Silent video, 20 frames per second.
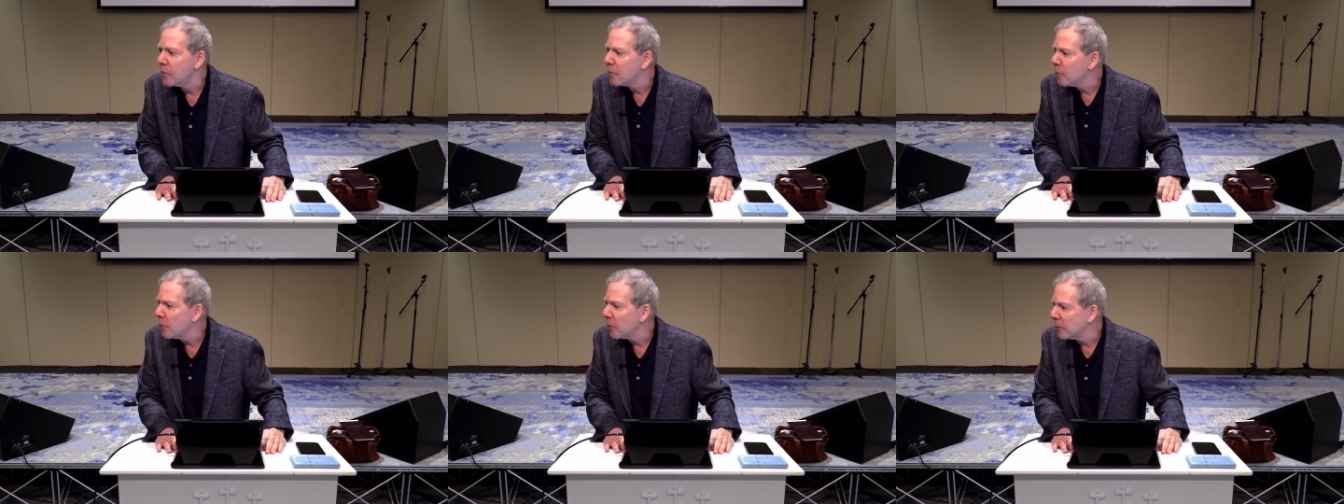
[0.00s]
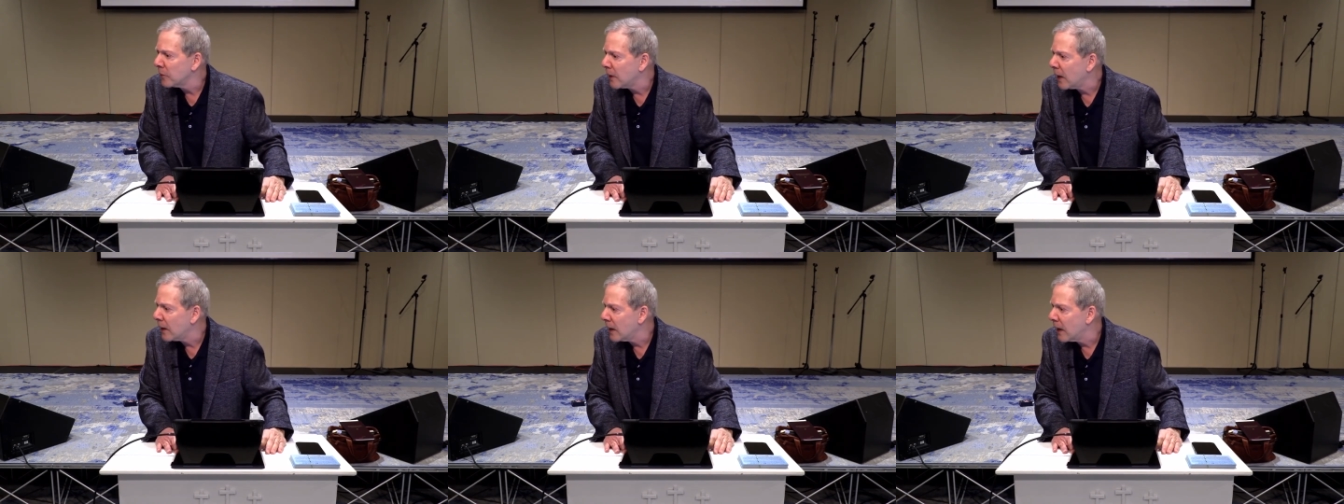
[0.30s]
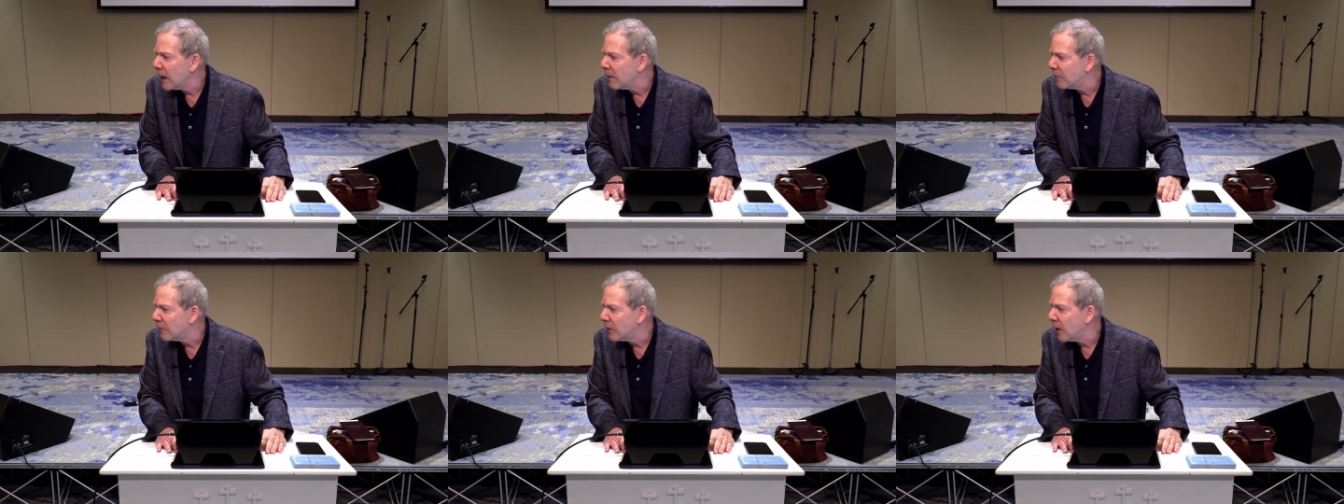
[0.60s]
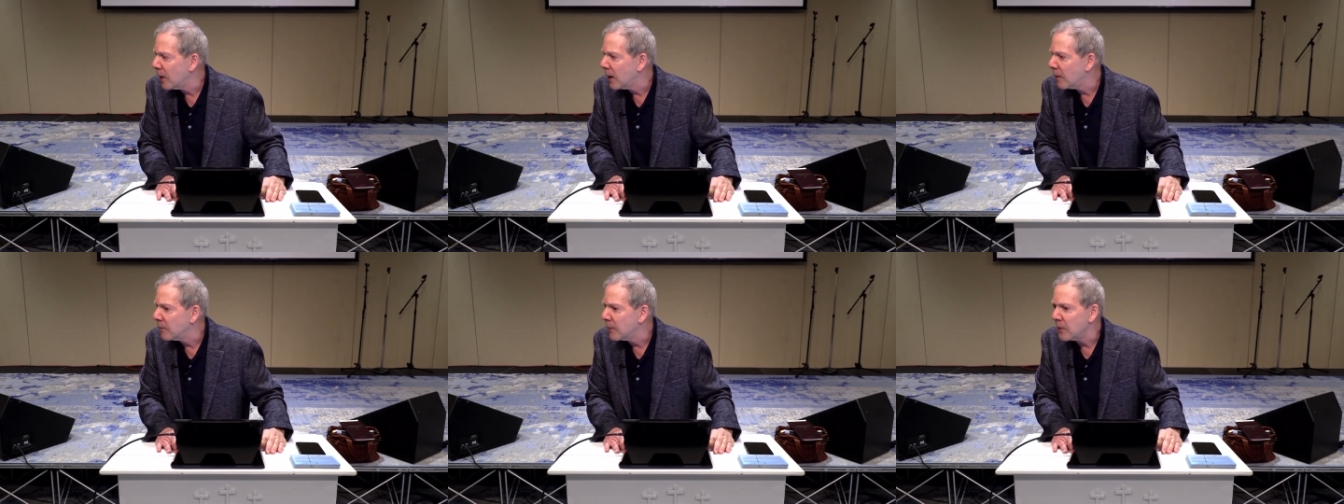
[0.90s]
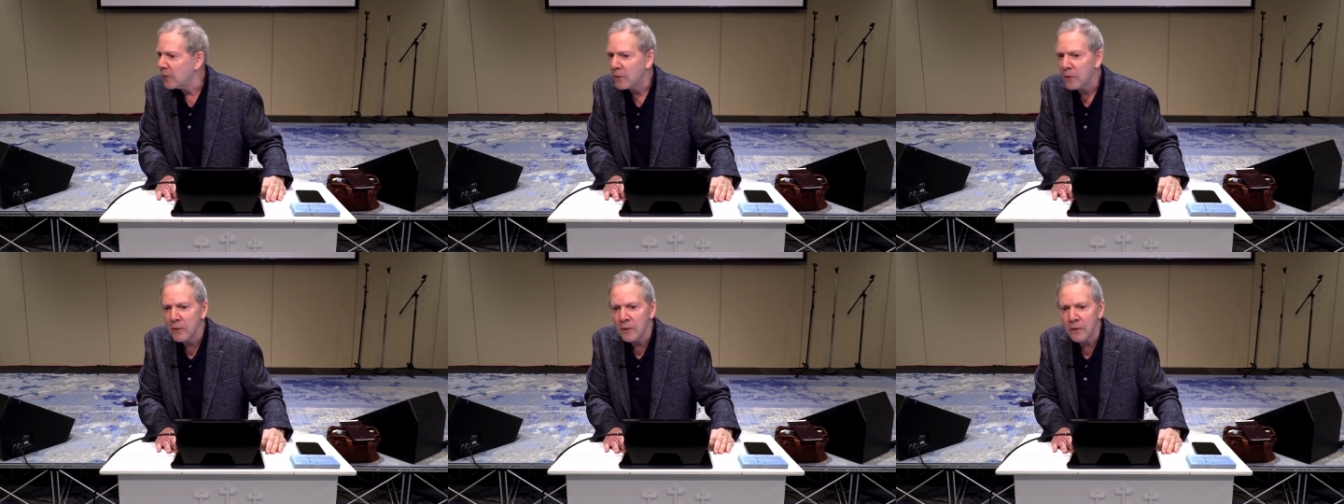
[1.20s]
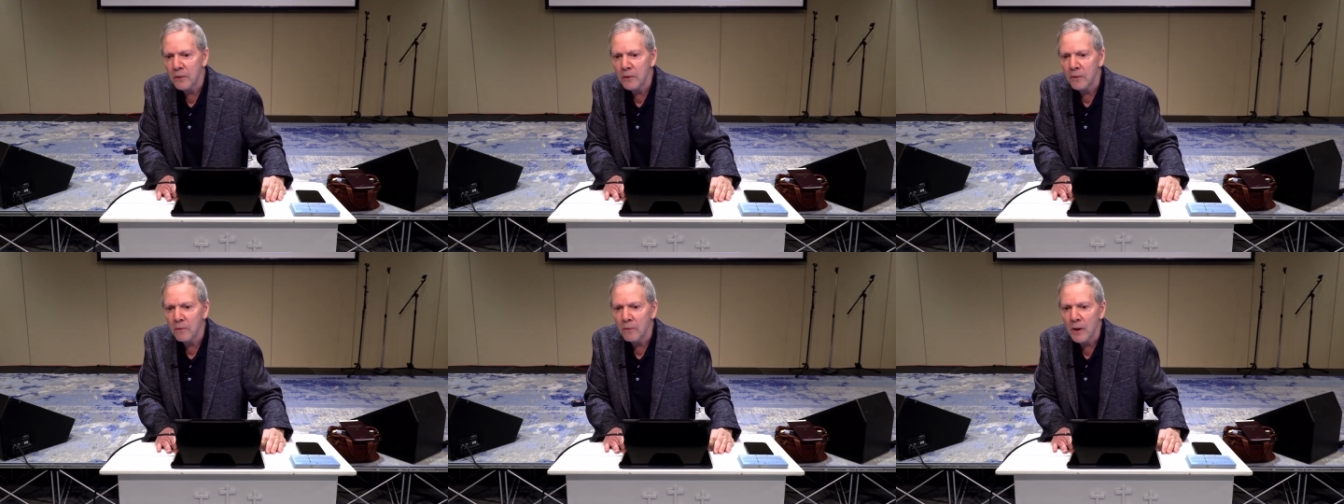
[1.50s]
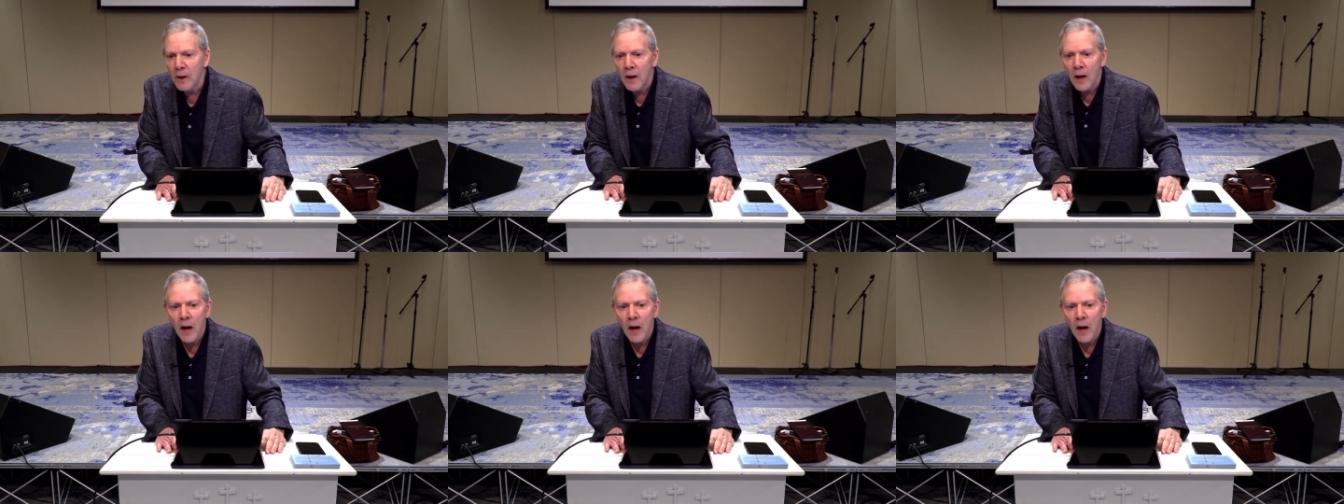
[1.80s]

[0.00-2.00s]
will not have time that you could do.